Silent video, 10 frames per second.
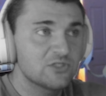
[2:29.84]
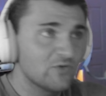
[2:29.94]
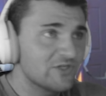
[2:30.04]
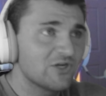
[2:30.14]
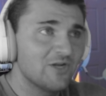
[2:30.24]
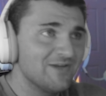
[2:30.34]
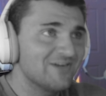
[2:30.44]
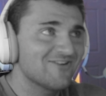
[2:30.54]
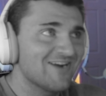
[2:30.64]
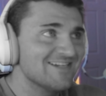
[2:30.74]
week's going to be
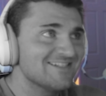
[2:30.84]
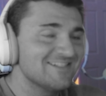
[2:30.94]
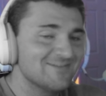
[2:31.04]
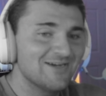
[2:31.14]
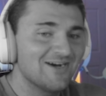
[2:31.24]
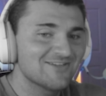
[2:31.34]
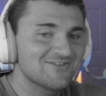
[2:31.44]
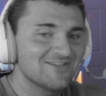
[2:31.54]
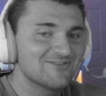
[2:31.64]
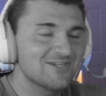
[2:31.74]
crazy, to be honest
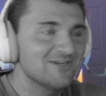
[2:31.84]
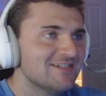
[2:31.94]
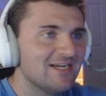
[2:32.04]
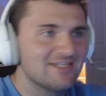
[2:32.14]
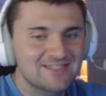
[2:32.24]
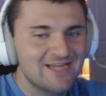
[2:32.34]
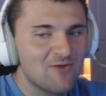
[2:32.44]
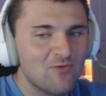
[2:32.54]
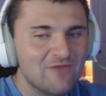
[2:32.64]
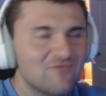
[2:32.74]
with you. So I just
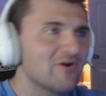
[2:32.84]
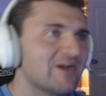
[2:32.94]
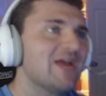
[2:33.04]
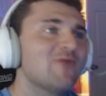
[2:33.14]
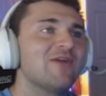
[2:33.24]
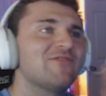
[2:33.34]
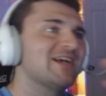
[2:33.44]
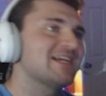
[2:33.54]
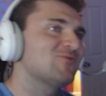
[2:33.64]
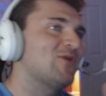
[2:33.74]
can't wait for it. Can't wait for you
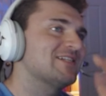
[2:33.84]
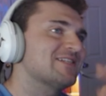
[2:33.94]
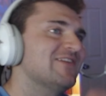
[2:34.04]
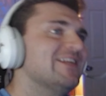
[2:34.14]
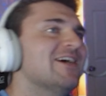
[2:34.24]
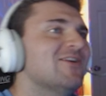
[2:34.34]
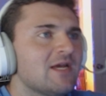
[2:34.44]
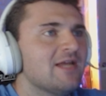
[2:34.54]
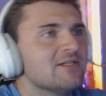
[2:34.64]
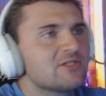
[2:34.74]
guys to watch this video.
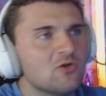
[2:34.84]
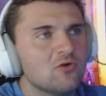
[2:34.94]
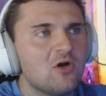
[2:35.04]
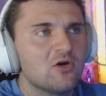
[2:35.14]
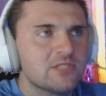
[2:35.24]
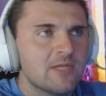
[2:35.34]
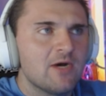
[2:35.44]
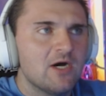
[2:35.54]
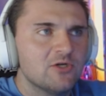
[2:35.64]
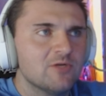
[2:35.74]
And this so long is up
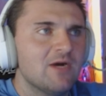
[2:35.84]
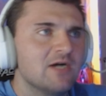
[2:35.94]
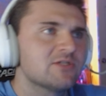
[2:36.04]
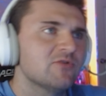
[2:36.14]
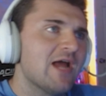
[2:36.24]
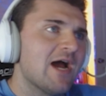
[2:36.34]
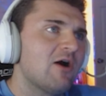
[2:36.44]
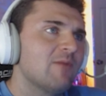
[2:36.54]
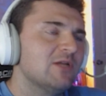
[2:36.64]
100 bucks. So now I'm